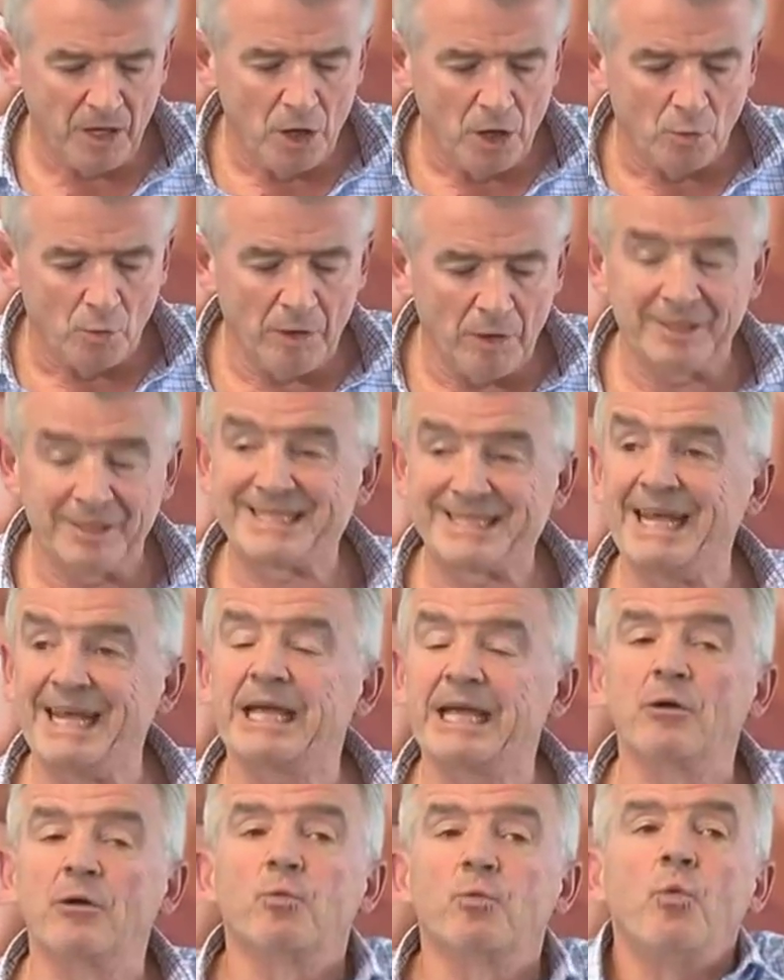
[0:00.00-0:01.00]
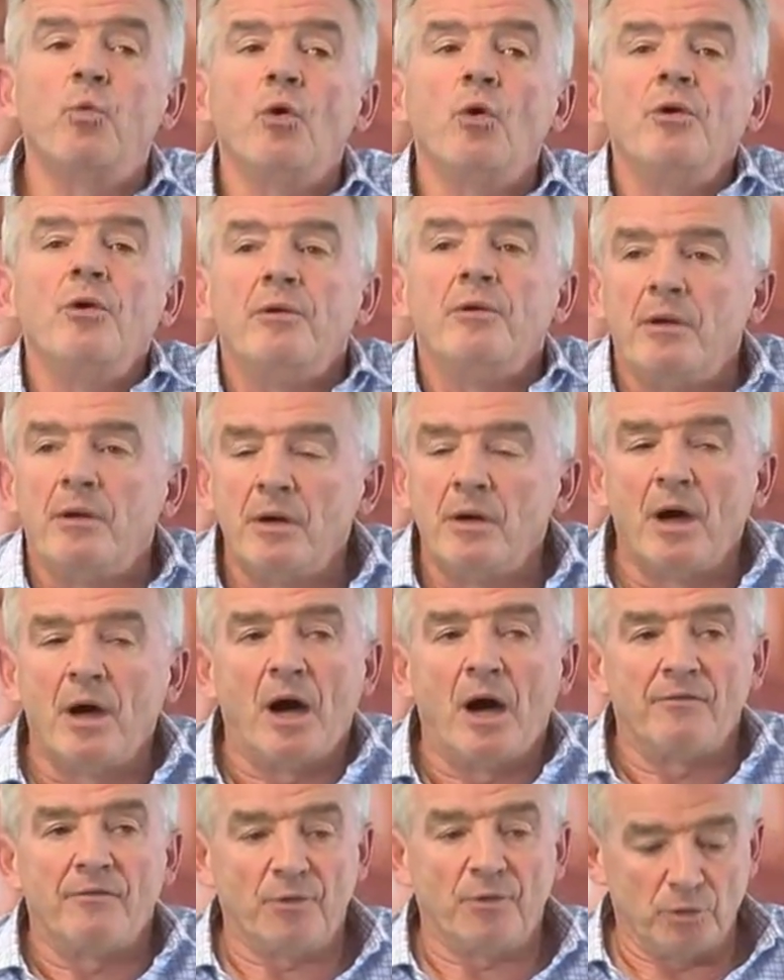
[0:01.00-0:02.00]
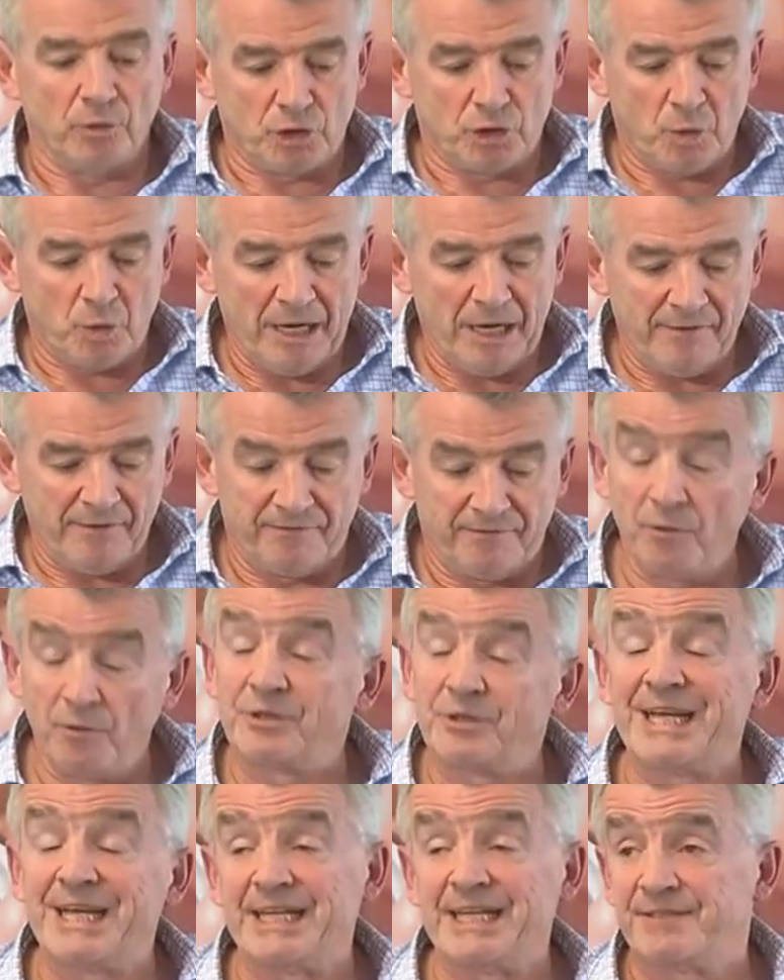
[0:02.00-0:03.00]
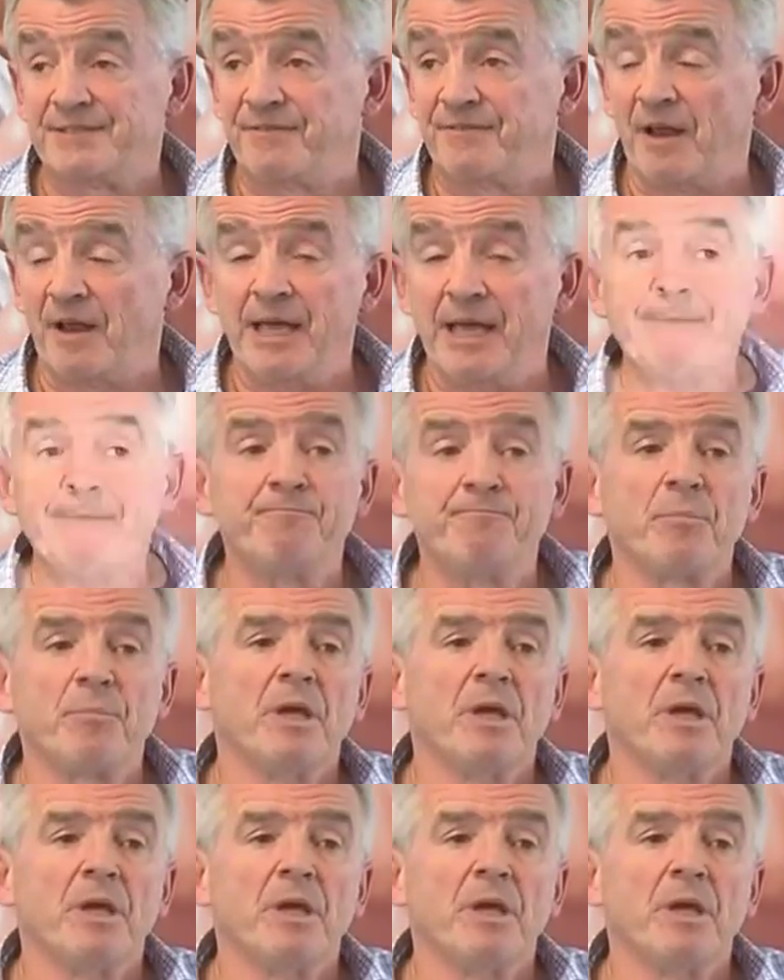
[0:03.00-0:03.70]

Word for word: We will take out one of those 12 full days of flying.